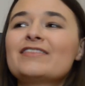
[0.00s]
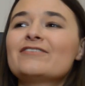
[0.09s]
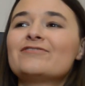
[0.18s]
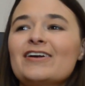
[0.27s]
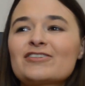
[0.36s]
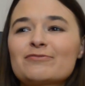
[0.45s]
the
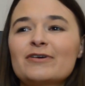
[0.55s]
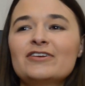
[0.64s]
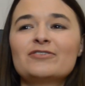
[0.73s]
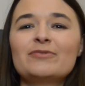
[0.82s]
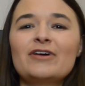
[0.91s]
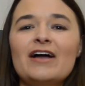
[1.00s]
vice
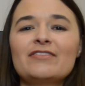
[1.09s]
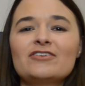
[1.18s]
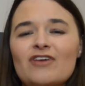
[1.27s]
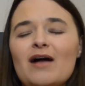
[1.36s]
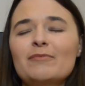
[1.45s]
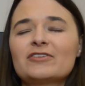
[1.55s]
principal and the
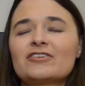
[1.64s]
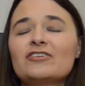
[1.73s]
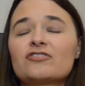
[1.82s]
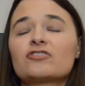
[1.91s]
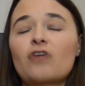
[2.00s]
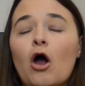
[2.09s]
drama
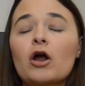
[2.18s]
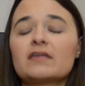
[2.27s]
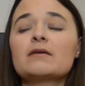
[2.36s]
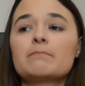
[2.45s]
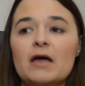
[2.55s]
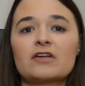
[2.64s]
teachers are
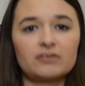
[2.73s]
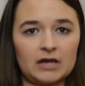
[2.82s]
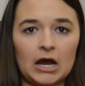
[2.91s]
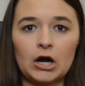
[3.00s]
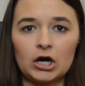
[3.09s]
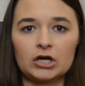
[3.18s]
the best
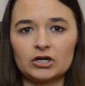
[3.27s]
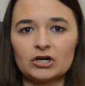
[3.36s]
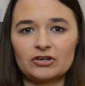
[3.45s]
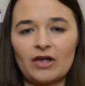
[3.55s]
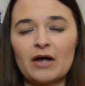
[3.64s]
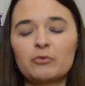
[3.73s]

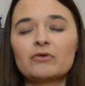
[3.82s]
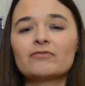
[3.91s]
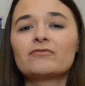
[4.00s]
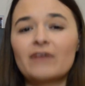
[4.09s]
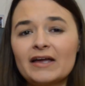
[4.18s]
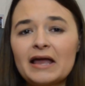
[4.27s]
characters. I will
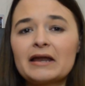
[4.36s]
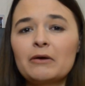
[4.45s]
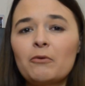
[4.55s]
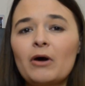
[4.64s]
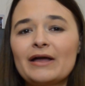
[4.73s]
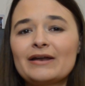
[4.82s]
fight
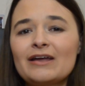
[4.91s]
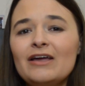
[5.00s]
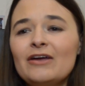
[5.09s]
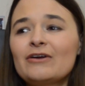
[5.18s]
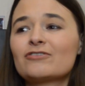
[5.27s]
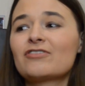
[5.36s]
anyone
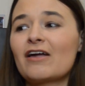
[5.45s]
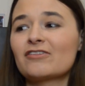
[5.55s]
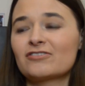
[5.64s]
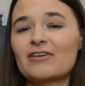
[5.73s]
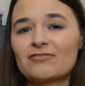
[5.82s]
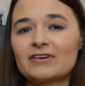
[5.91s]
who
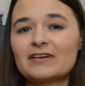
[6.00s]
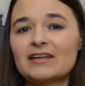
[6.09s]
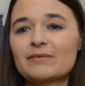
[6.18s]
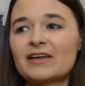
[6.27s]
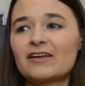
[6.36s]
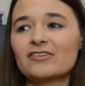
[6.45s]
says
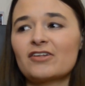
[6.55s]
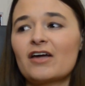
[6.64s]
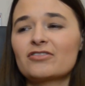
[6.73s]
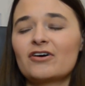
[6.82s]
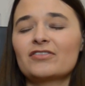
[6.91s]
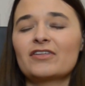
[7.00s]
differently because I
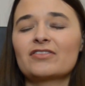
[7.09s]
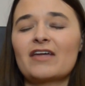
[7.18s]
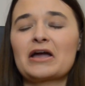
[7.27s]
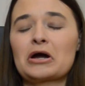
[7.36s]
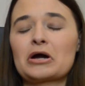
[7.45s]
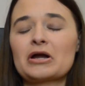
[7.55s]
thought that
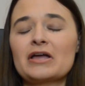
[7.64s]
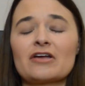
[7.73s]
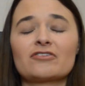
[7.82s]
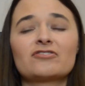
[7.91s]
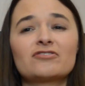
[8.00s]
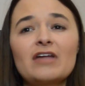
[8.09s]
they are
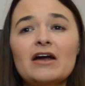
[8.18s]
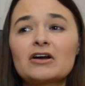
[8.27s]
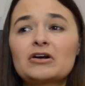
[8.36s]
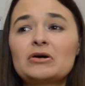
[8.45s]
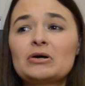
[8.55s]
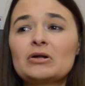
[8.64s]

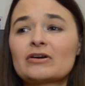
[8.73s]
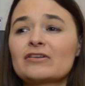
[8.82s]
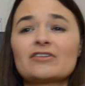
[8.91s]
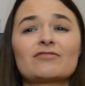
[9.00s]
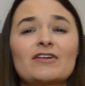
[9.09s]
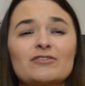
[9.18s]
hysterical, or at
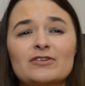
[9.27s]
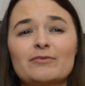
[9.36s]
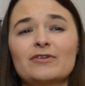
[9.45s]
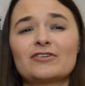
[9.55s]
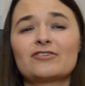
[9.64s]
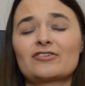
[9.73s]
least vice
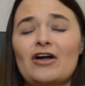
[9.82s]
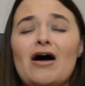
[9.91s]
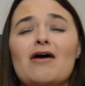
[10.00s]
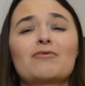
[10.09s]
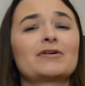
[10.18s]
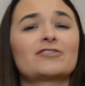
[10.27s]
principal, she's just
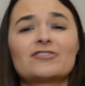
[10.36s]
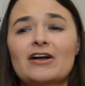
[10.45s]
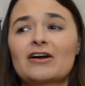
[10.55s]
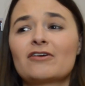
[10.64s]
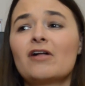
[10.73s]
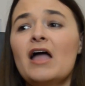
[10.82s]
awkward and
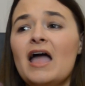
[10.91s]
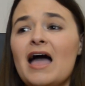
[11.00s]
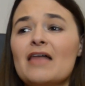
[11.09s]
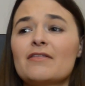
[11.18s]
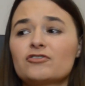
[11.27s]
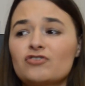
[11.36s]
hysterical.
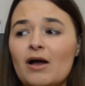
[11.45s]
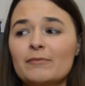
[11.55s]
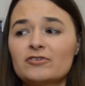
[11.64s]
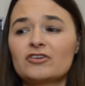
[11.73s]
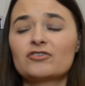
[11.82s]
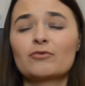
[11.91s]
And then the drama
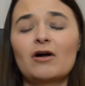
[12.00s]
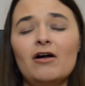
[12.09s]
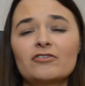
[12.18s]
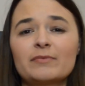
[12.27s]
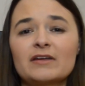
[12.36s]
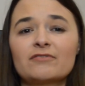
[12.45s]
teacher, while
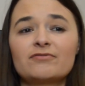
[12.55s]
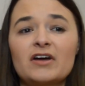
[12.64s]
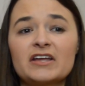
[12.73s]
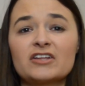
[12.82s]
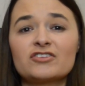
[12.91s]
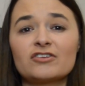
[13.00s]
also being
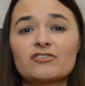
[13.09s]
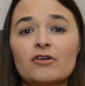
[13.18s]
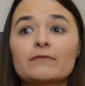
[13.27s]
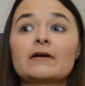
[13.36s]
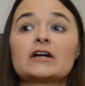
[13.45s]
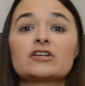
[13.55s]
funny, she's
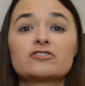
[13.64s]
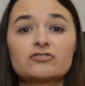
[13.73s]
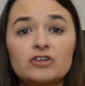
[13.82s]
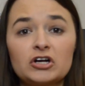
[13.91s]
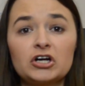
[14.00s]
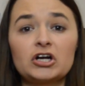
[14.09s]
also very
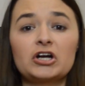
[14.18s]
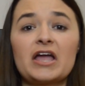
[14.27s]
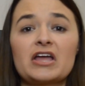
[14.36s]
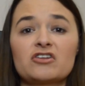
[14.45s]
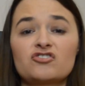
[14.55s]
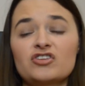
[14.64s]
stern
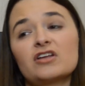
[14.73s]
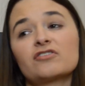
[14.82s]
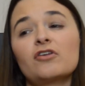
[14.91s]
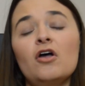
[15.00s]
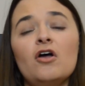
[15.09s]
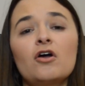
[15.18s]
and she
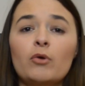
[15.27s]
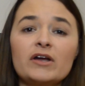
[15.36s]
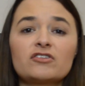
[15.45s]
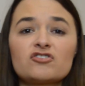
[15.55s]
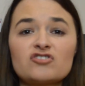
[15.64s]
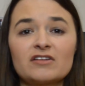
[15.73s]
is
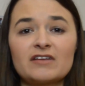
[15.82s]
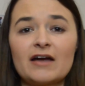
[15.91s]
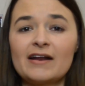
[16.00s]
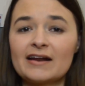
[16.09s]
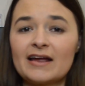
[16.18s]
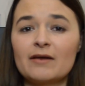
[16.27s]
quick to shut
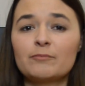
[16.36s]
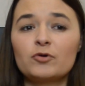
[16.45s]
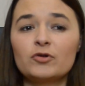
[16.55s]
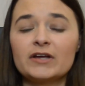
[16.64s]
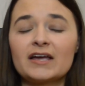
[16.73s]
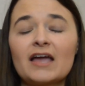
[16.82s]
down any kind of
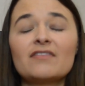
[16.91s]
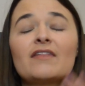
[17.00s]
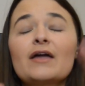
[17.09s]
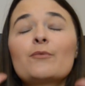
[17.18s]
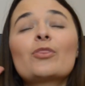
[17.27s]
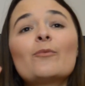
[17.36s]
bullying, and
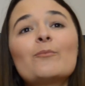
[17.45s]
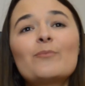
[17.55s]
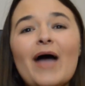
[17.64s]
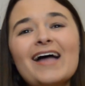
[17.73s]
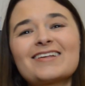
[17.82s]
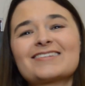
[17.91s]
they were the
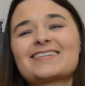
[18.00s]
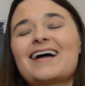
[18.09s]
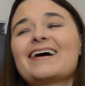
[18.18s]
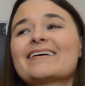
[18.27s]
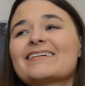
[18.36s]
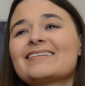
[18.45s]
best.
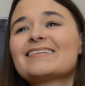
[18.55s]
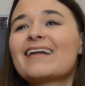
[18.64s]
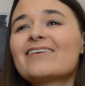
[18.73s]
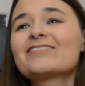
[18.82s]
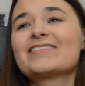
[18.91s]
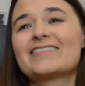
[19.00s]
I
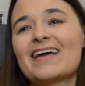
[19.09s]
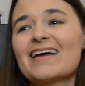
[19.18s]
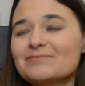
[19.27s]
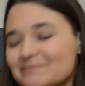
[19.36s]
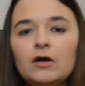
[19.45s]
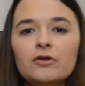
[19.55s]
loved
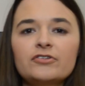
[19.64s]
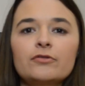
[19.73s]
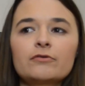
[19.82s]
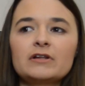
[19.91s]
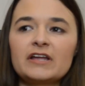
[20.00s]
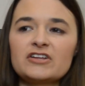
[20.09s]
them. Also,
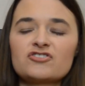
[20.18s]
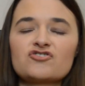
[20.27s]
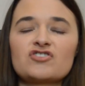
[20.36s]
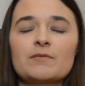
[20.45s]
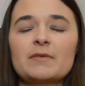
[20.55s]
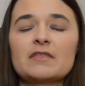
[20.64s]
the
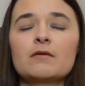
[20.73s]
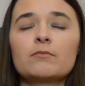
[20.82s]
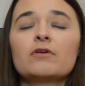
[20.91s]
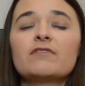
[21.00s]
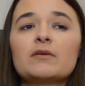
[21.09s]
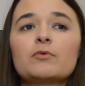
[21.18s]
relationship in the
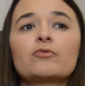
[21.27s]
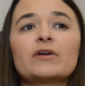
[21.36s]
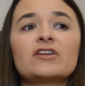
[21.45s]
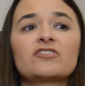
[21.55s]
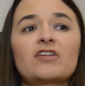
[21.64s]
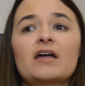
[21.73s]
movie
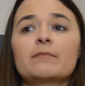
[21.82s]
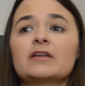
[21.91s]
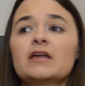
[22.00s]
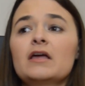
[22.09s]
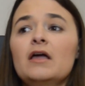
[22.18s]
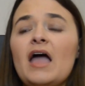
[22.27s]
between
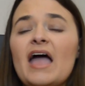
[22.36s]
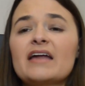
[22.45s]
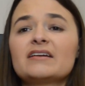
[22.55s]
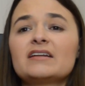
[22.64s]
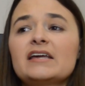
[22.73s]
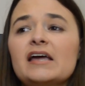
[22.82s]
Simon
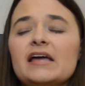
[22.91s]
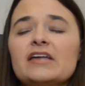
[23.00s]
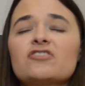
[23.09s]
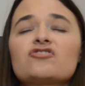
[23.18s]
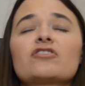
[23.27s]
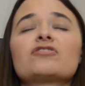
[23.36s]
and Leah
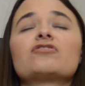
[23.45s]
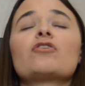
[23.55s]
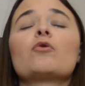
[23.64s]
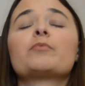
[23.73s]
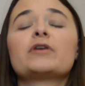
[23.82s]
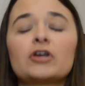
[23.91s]
is just
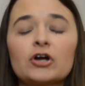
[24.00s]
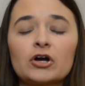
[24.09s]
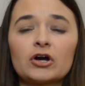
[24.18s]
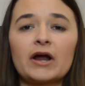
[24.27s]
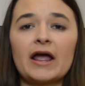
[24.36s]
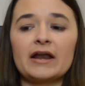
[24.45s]
so
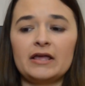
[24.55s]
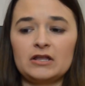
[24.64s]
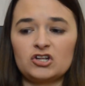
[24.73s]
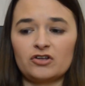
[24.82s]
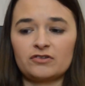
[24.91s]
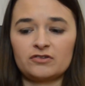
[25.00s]
pure, and
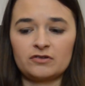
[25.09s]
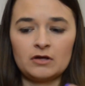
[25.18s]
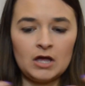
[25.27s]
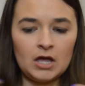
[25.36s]
it just